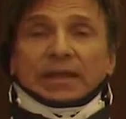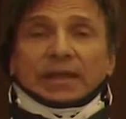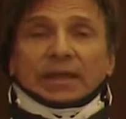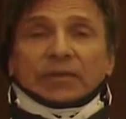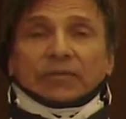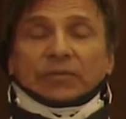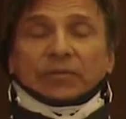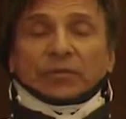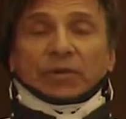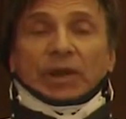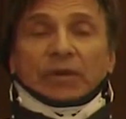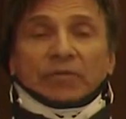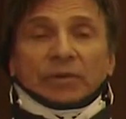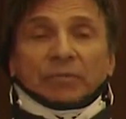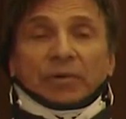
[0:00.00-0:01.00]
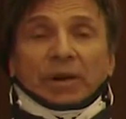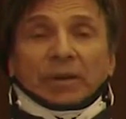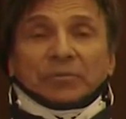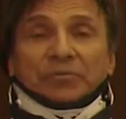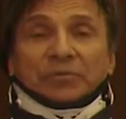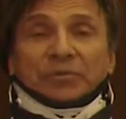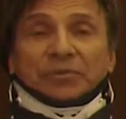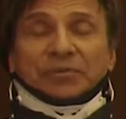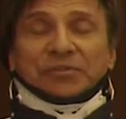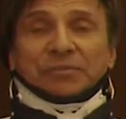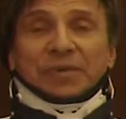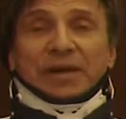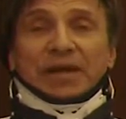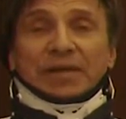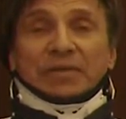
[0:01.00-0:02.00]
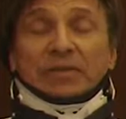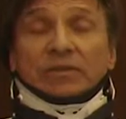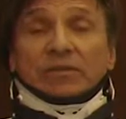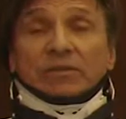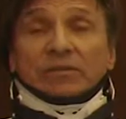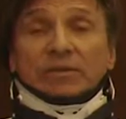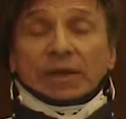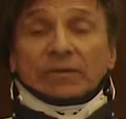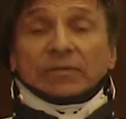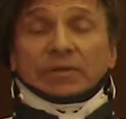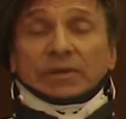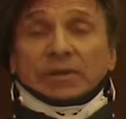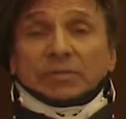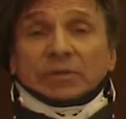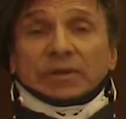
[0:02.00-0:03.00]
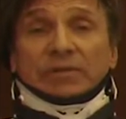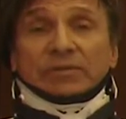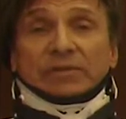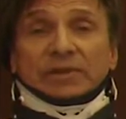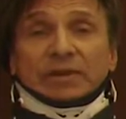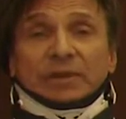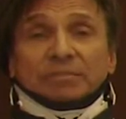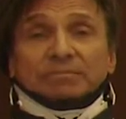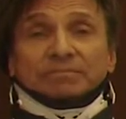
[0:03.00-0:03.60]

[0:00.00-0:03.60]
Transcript: if you're having problems with your spine, this is definitely the place to come.